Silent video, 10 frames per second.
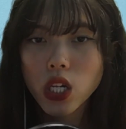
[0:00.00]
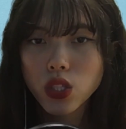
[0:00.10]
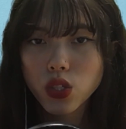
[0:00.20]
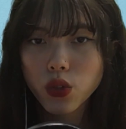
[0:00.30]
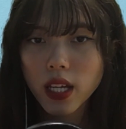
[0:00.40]

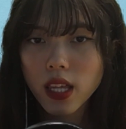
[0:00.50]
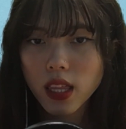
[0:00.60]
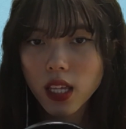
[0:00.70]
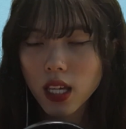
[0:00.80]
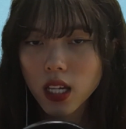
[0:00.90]

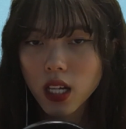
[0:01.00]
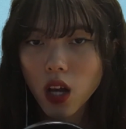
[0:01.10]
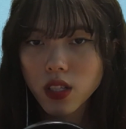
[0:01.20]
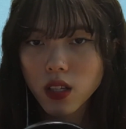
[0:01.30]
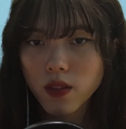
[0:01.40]
During the
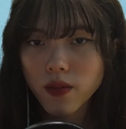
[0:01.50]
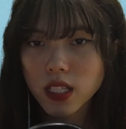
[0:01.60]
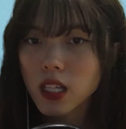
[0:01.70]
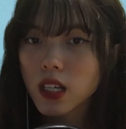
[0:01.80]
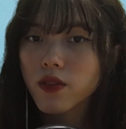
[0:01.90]

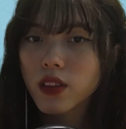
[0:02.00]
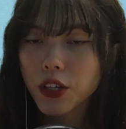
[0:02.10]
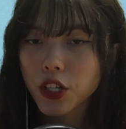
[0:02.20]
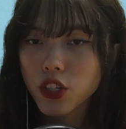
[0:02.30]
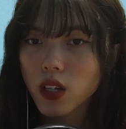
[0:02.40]
Conservative
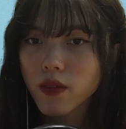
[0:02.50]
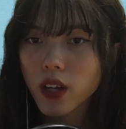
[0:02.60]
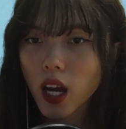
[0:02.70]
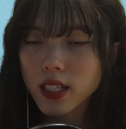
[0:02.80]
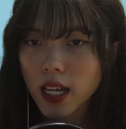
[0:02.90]
leadership
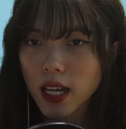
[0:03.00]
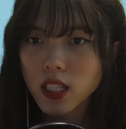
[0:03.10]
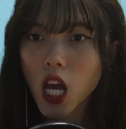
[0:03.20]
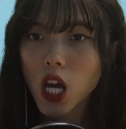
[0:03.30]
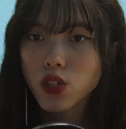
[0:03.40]

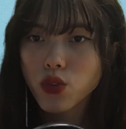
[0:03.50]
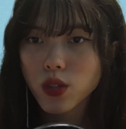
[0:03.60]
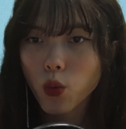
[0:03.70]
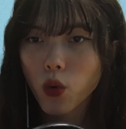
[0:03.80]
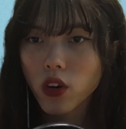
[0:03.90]
contest,
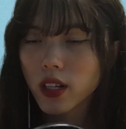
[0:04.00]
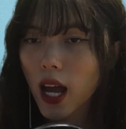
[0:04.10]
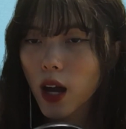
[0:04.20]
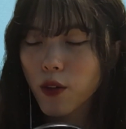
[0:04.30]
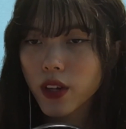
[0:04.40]
Truss wore an
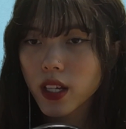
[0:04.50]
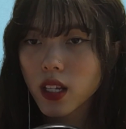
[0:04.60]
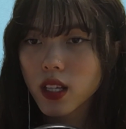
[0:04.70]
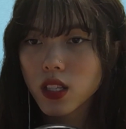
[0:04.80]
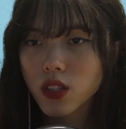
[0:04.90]

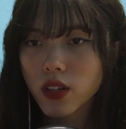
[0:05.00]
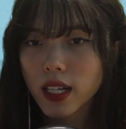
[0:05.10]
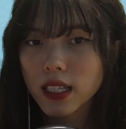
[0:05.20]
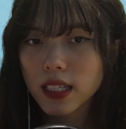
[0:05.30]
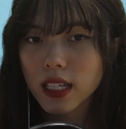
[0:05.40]
outfit
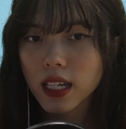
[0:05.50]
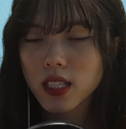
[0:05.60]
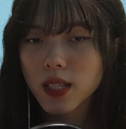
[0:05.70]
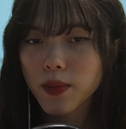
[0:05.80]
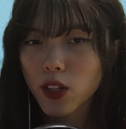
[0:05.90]
strikingly
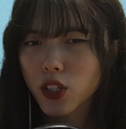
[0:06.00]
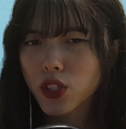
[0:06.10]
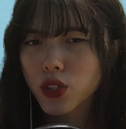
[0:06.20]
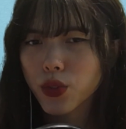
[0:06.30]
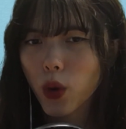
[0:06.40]
similar
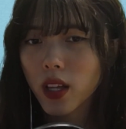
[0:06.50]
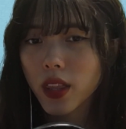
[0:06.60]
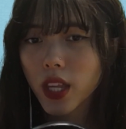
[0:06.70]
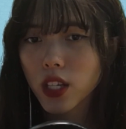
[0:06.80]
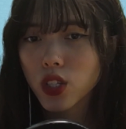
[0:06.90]
to
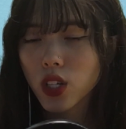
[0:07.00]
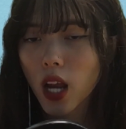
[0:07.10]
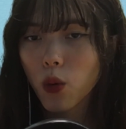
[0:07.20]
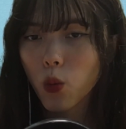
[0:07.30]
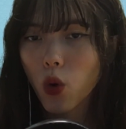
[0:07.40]
one Thatcher
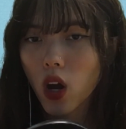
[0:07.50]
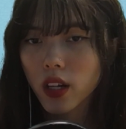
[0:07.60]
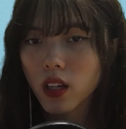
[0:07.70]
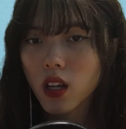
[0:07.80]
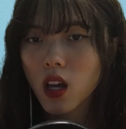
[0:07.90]
had
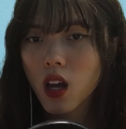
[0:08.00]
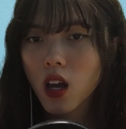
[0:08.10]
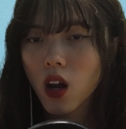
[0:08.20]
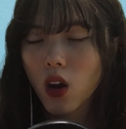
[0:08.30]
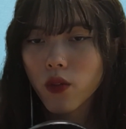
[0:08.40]
worn
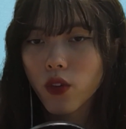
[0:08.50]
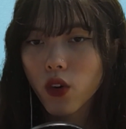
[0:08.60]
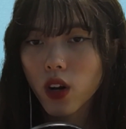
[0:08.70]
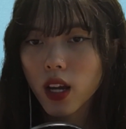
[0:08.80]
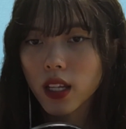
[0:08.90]

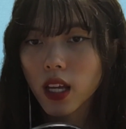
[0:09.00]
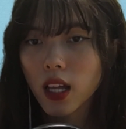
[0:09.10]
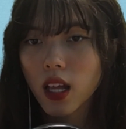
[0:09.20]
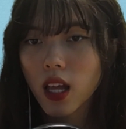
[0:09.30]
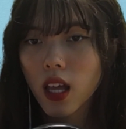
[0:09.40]
for an
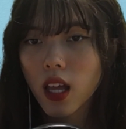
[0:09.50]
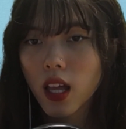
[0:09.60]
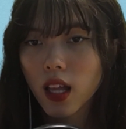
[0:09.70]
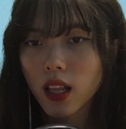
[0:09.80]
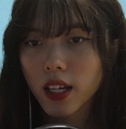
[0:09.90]

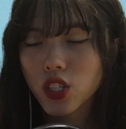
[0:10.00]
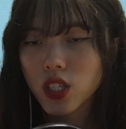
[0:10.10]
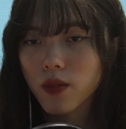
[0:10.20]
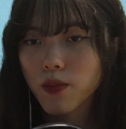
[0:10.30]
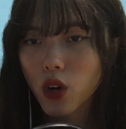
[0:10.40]

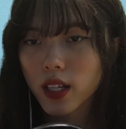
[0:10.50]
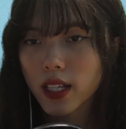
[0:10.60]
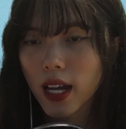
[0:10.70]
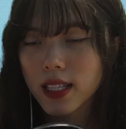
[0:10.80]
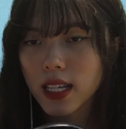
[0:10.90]
election
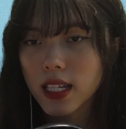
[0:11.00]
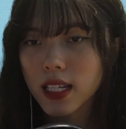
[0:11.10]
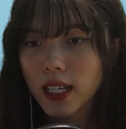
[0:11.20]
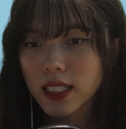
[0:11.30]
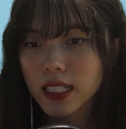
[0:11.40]
broadcast
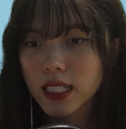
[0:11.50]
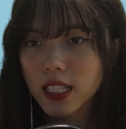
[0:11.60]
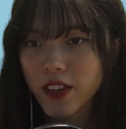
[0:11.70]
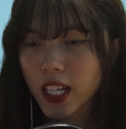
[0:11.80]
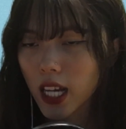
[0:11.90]
in
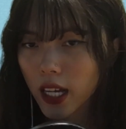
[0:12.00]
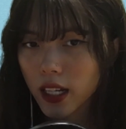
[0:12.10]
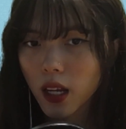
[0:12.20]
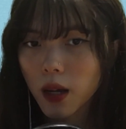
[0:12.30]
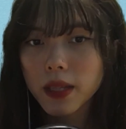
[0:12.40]

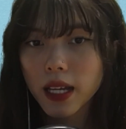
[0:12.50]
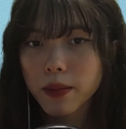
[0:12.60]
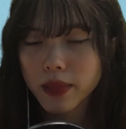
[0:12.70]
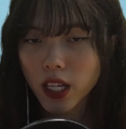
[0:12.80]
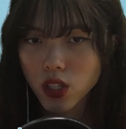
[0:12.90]
1979, a
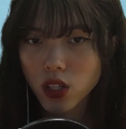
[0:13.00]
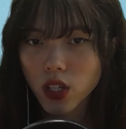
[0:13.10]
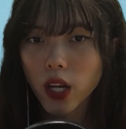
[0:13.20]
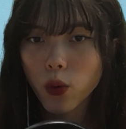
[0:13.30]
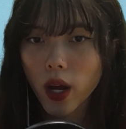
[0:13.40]
black blazer
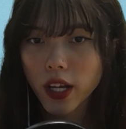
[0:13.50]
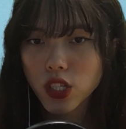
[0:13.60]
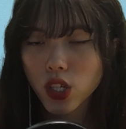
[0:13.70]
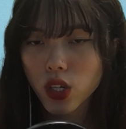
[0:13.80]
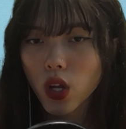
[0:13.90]
and a
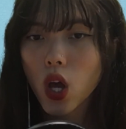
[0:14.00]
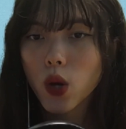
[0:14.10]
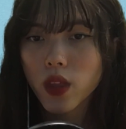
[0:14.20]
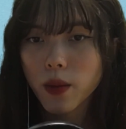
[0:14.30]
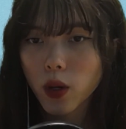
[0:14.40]
white shirt
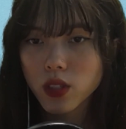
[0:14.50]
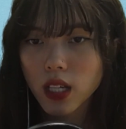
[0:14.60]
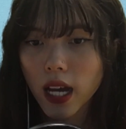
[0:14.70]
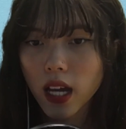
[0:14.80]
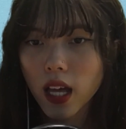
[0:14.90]
with a bow
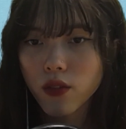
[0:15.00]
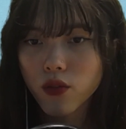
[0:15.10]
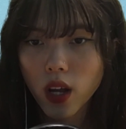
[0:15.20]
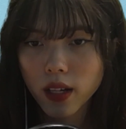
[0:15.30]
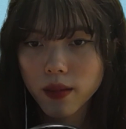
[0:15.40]
tie at the
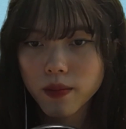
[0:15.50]
front.